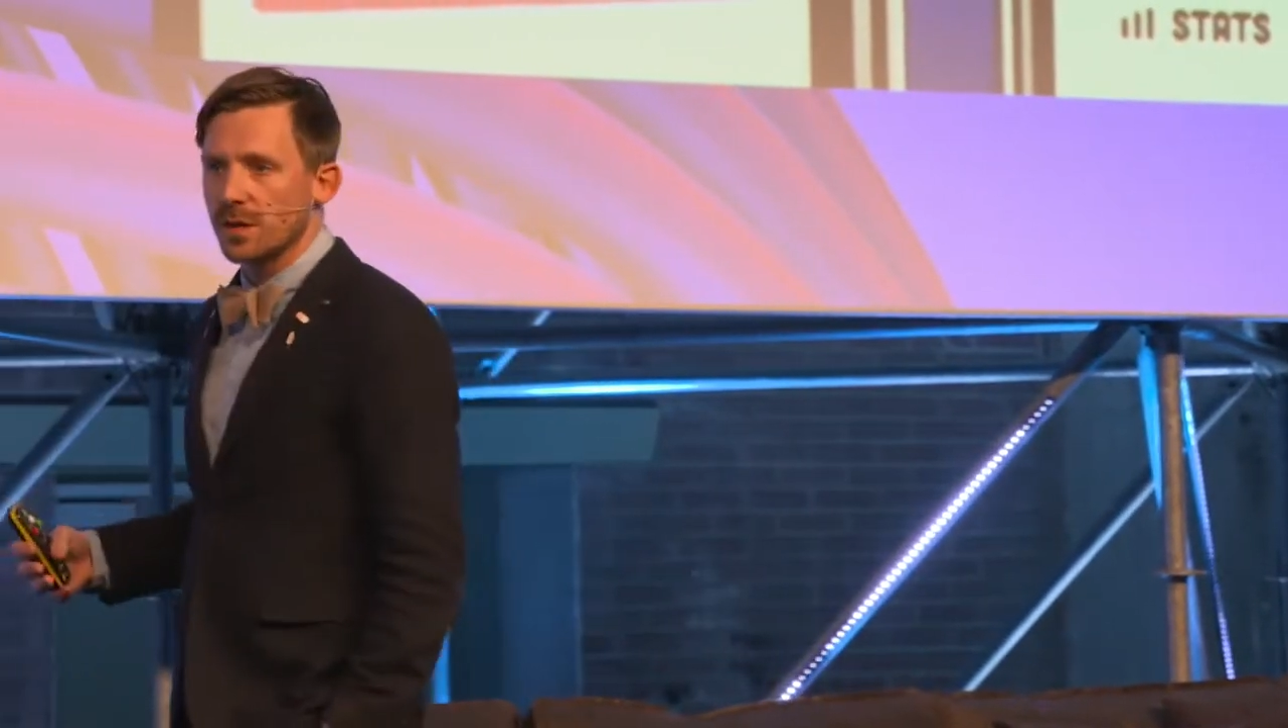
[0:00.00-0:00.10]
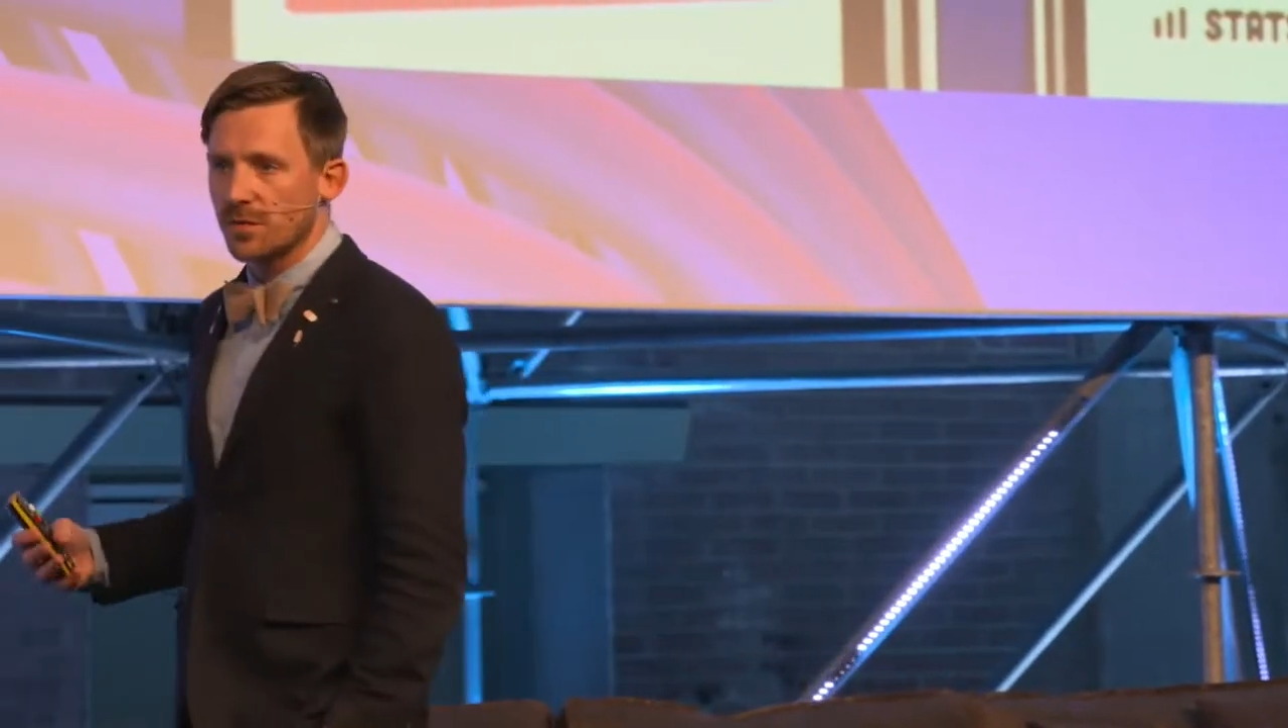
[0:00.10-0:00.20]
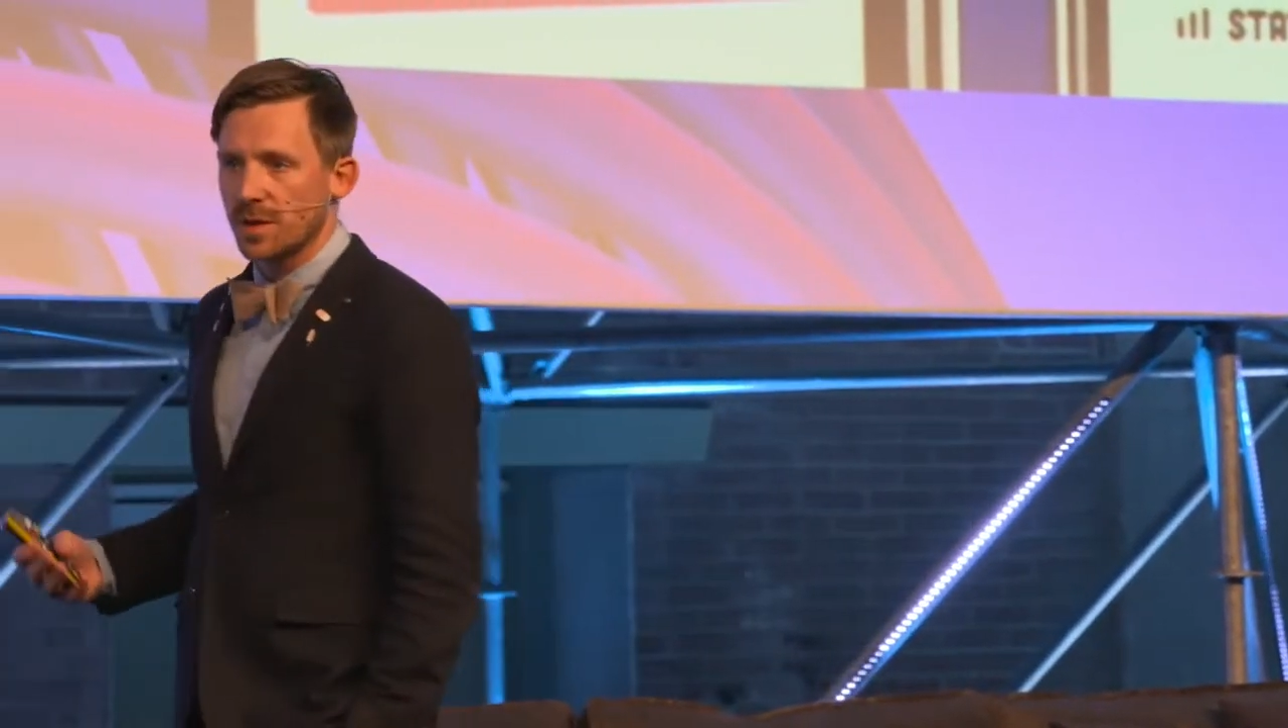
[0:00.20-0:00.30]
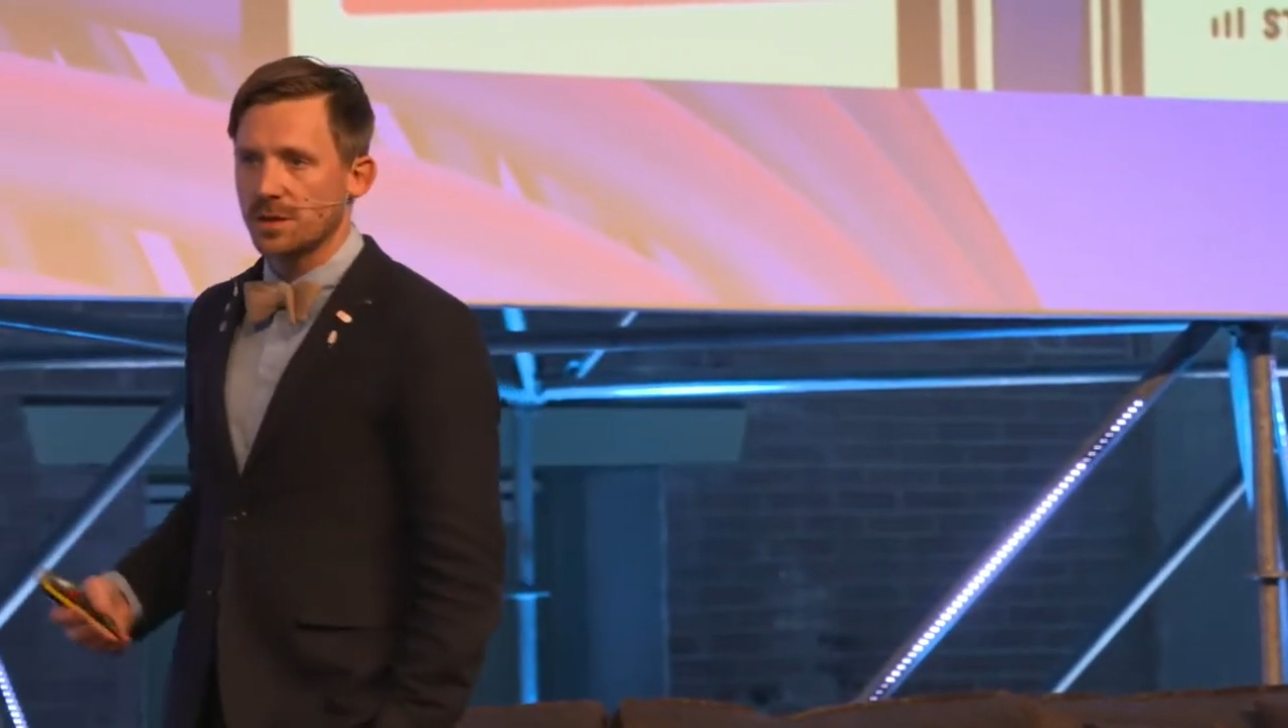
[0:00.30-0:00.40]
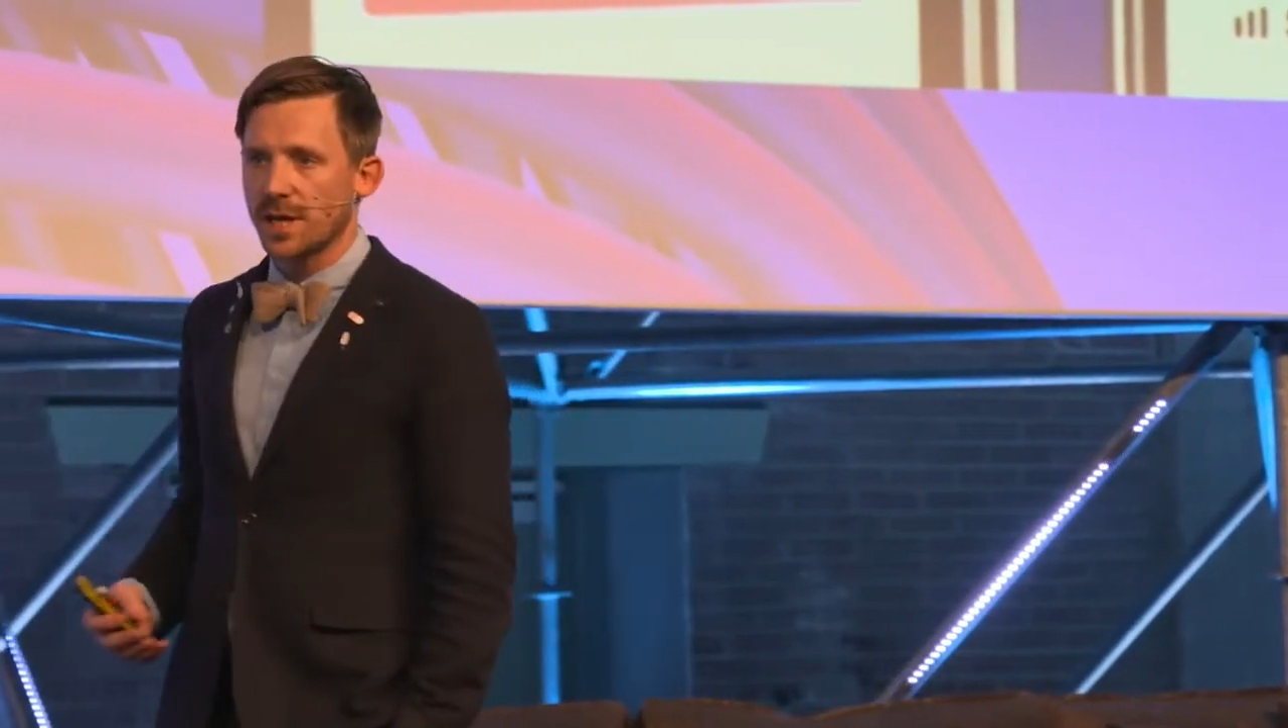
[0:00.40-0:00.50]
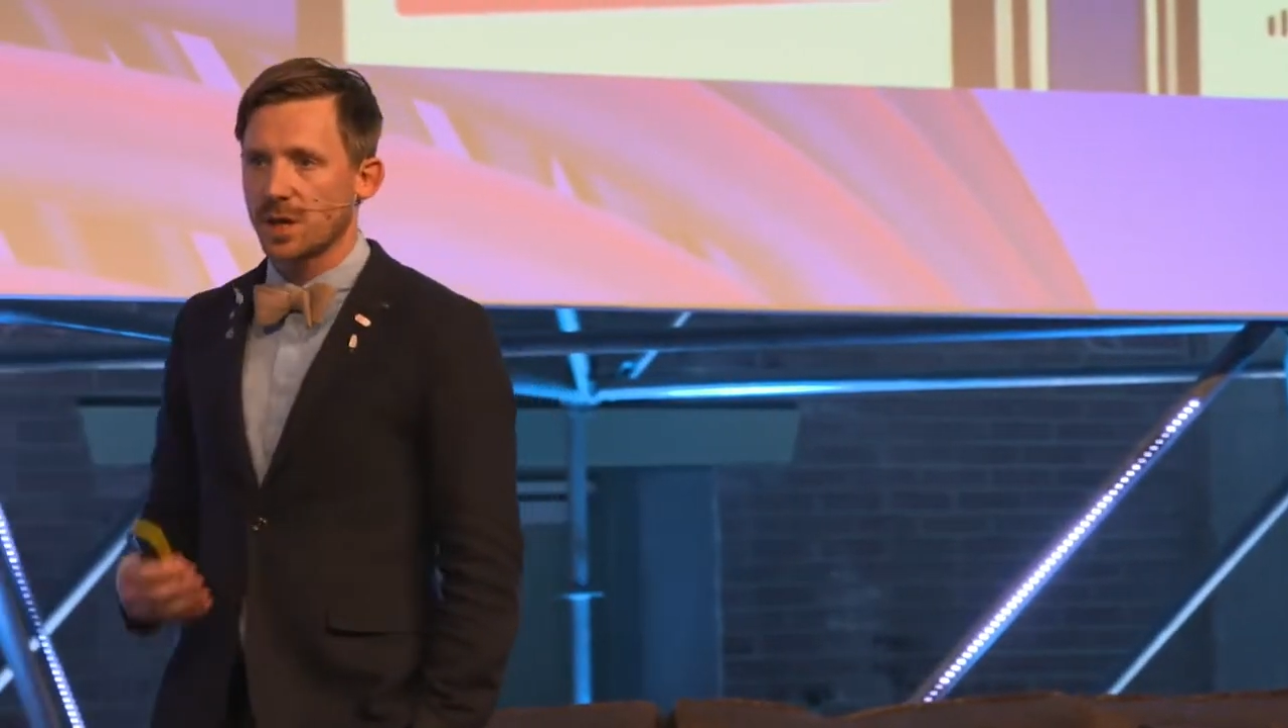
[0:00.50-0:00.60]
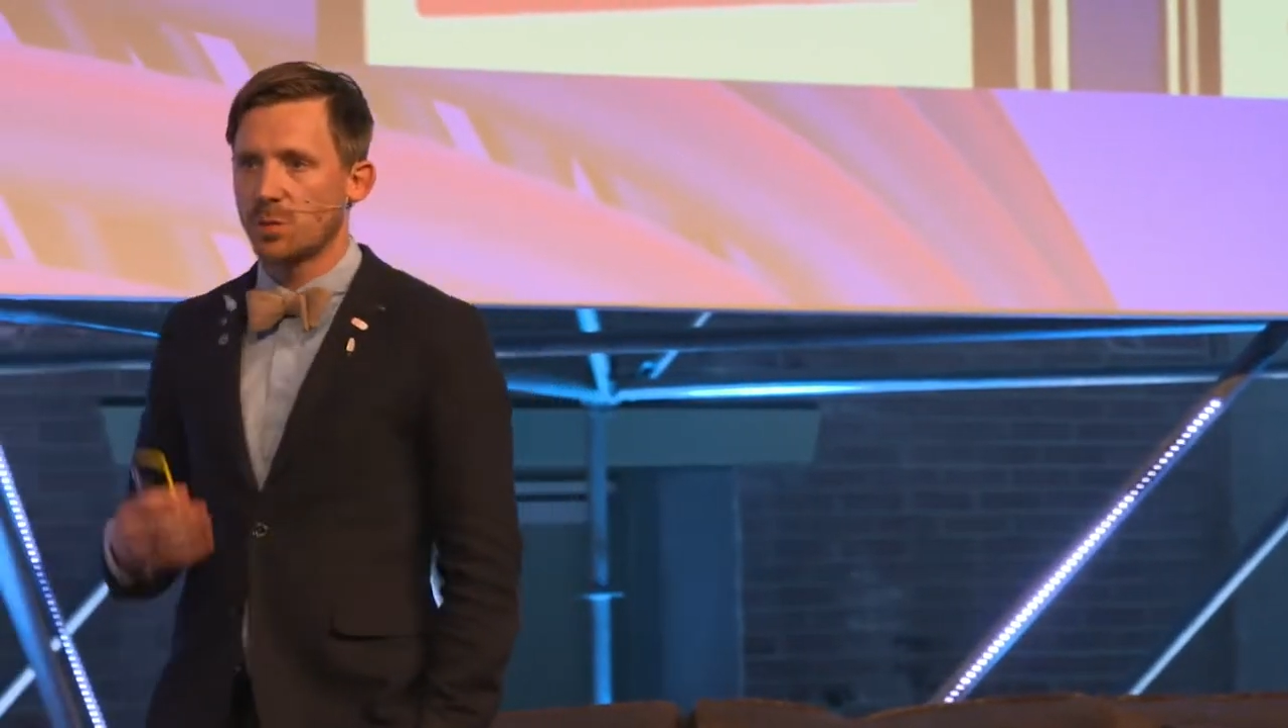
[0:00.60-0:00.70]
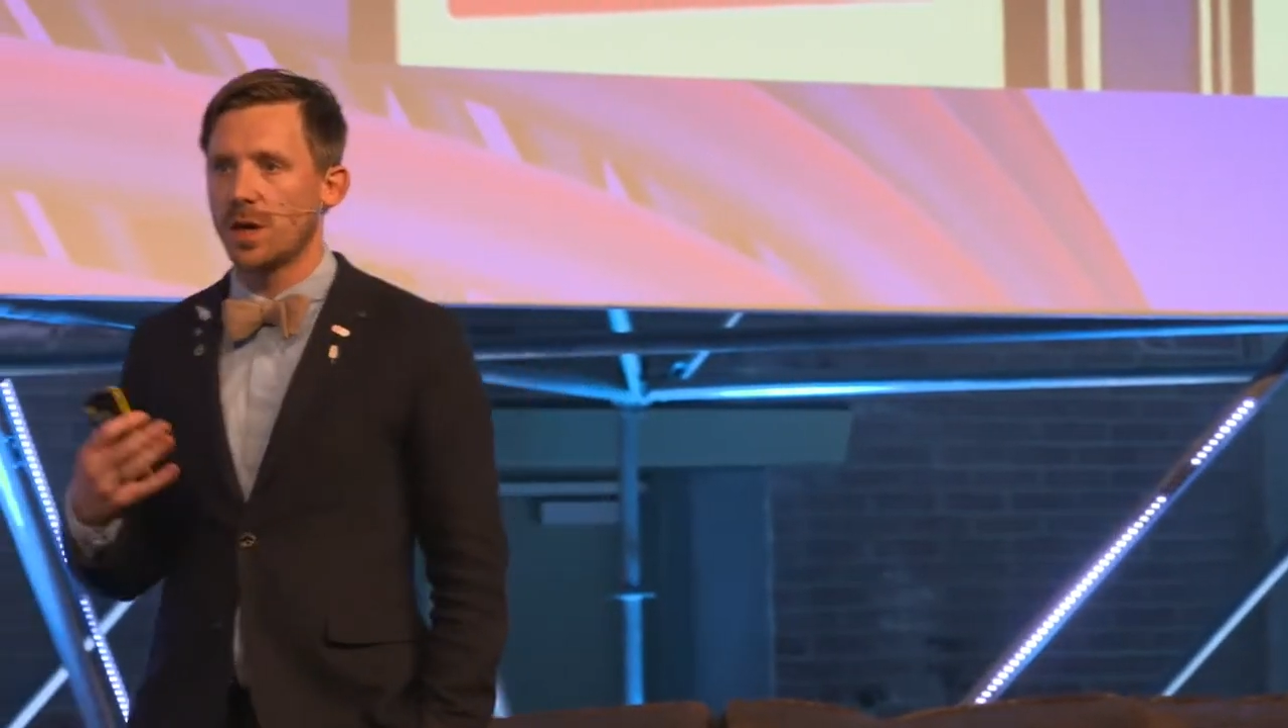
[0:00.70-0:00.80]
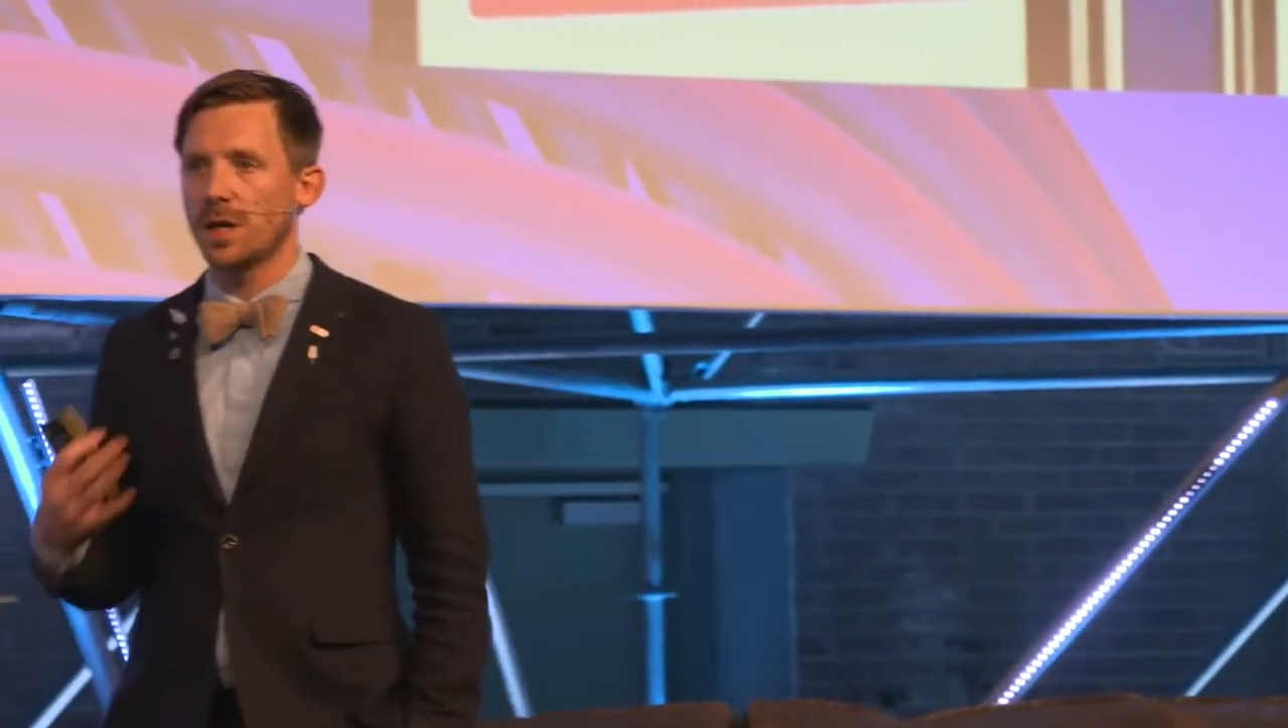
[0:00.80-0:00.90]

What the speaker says: of fintech more